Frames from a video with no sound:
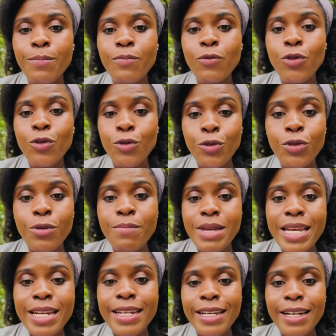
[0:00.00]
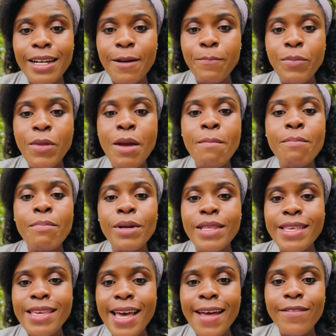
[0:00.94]
through the media,
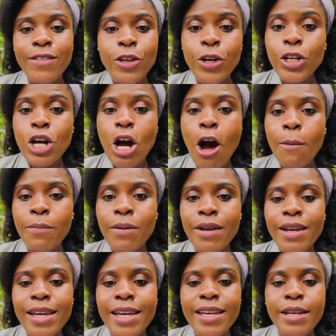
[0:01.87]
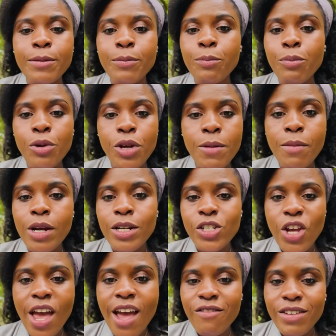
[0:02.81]
but yet they're copying pretty
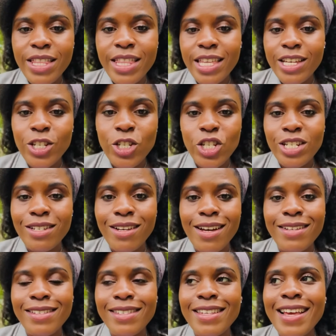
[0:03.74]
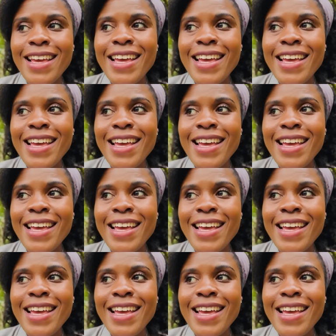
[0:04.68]
much everything she does.